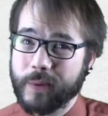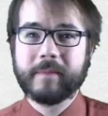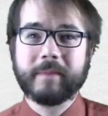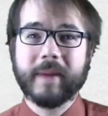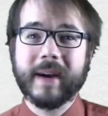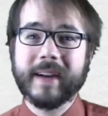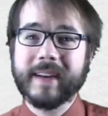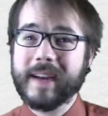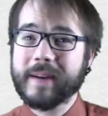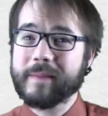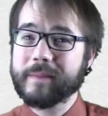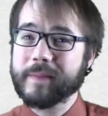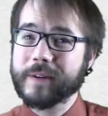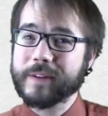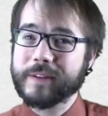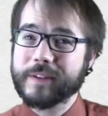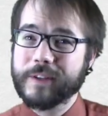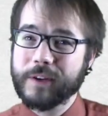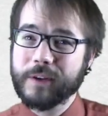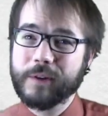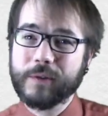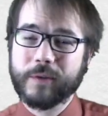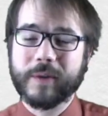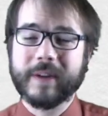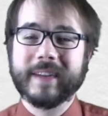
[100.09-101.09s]
My number
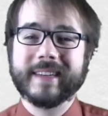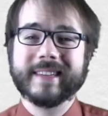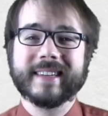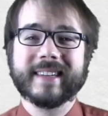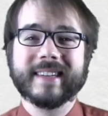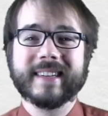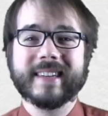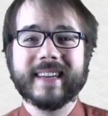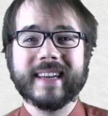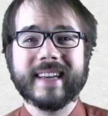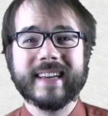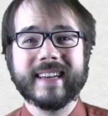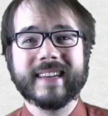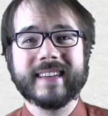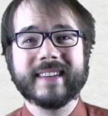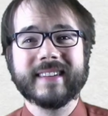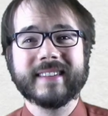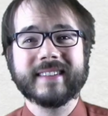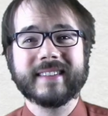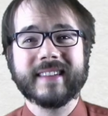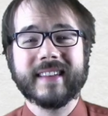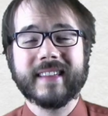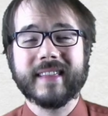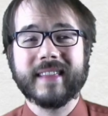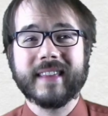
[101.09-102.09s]
two reason
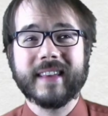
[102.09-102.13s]
is